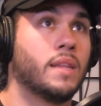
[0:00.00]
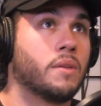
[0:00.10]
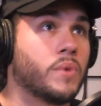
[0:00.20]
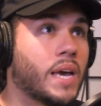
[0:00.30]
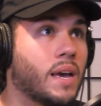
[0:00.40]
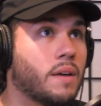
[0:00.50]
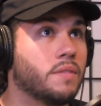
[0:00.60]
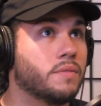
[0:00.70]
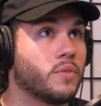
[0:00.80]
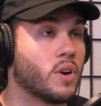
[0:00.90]
then we
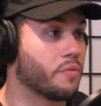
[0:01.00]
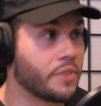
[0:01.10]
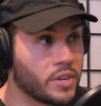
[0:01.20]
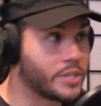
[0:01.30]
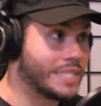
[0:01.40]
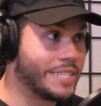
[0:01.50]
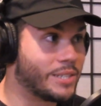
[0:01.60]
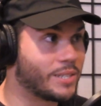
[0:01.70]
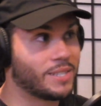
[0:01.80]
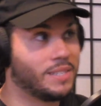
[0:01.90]
have our fearless
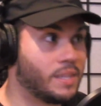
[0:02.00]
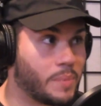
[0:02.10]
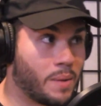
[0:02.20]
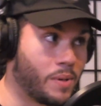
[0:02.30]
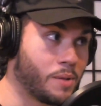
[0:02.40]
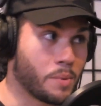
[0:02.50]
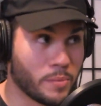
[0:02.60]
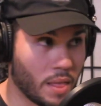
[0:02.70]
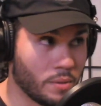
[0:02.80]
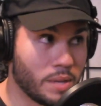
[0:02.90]
leader,
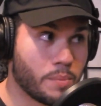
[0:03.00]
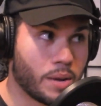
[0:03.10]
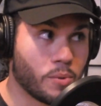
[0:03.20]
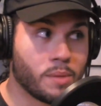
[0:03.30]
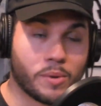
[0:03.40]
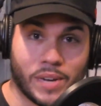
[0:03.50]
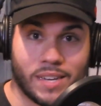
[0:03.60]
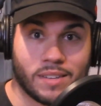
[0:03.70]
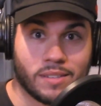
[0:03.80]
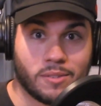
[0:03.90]
Lin-Manuel Miranda,